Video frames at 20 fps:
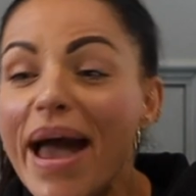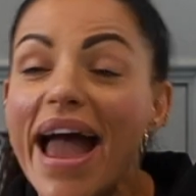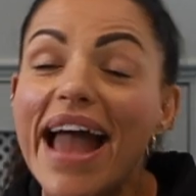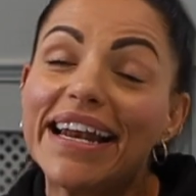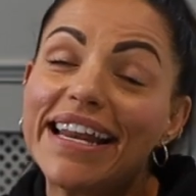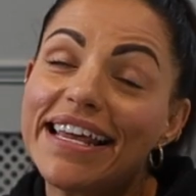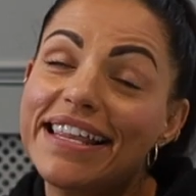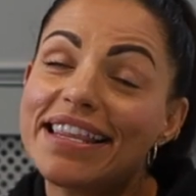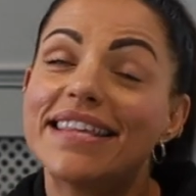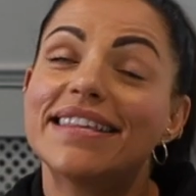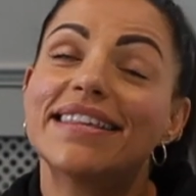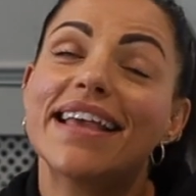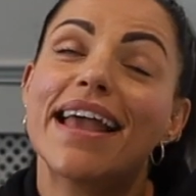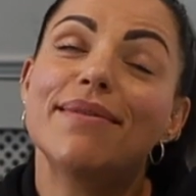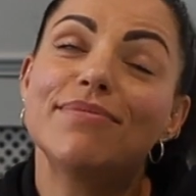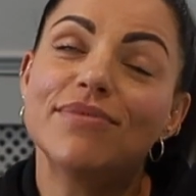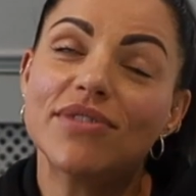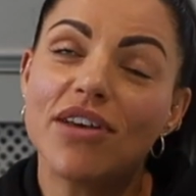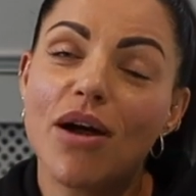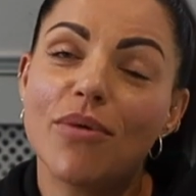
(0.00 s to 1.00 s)
And at the
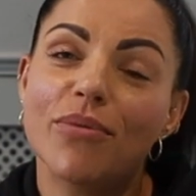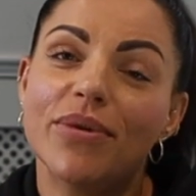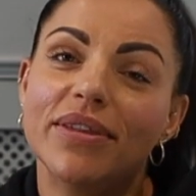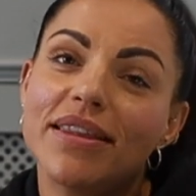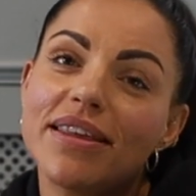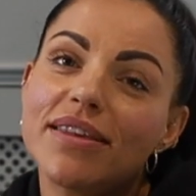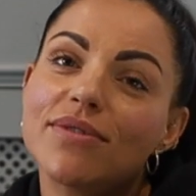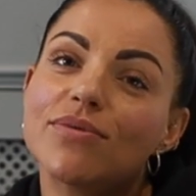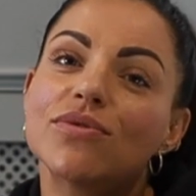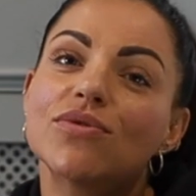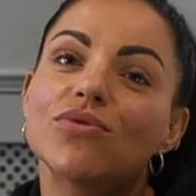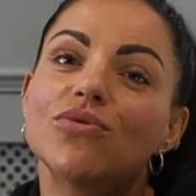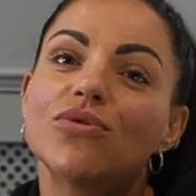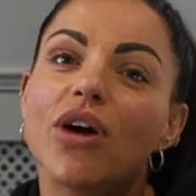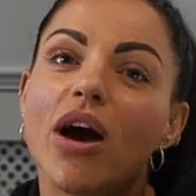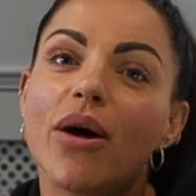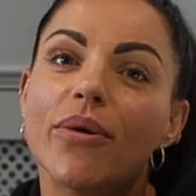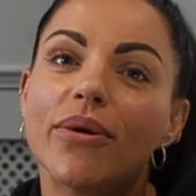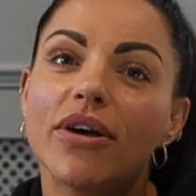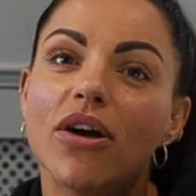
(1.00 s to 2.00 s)
same time when this was all
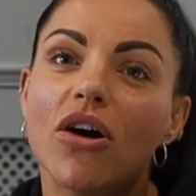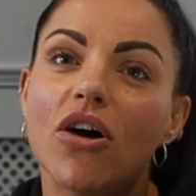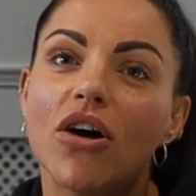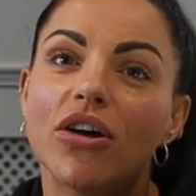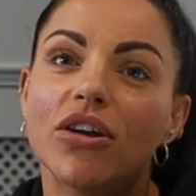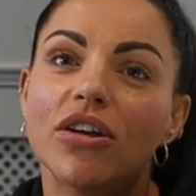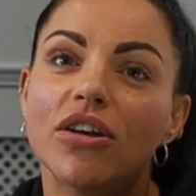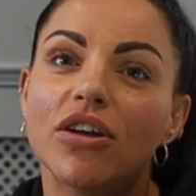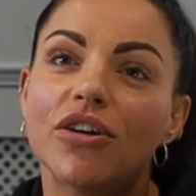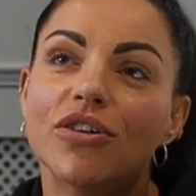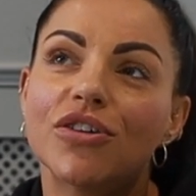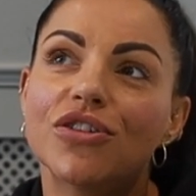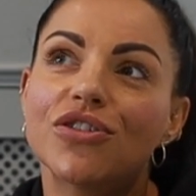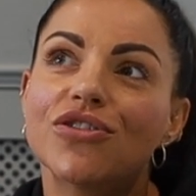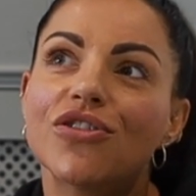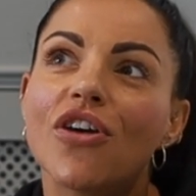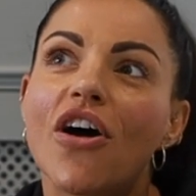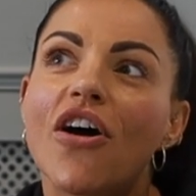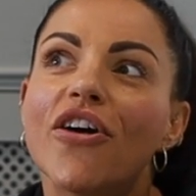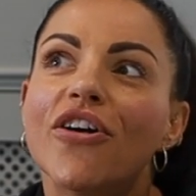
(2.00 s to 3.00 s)
going on,
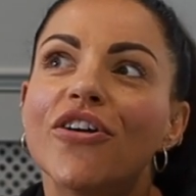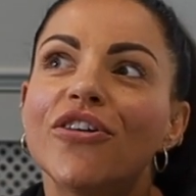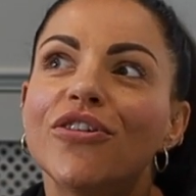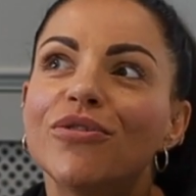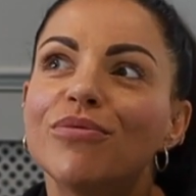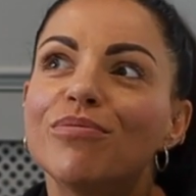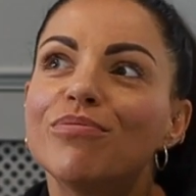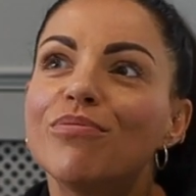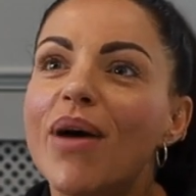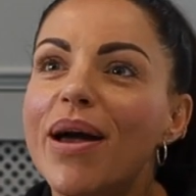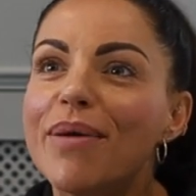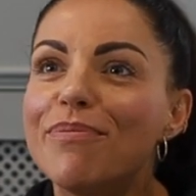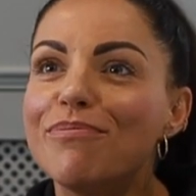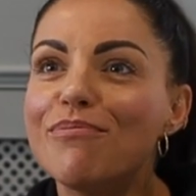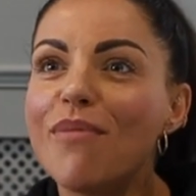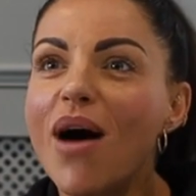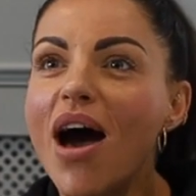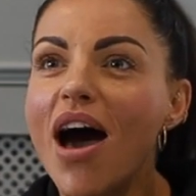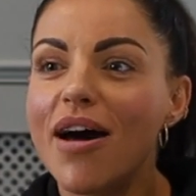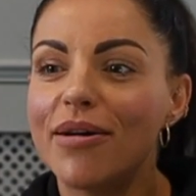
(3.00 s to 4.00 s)
so my
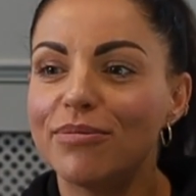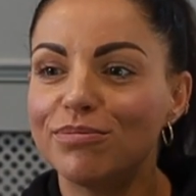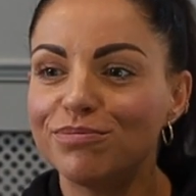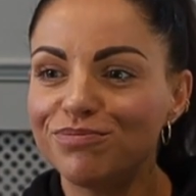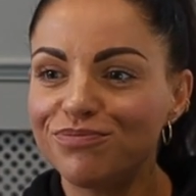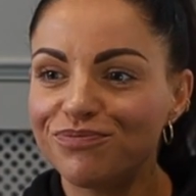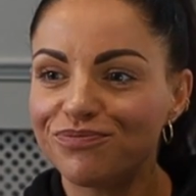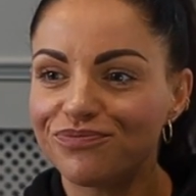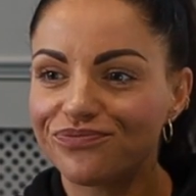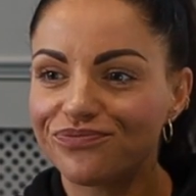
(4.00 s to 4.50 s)
mum's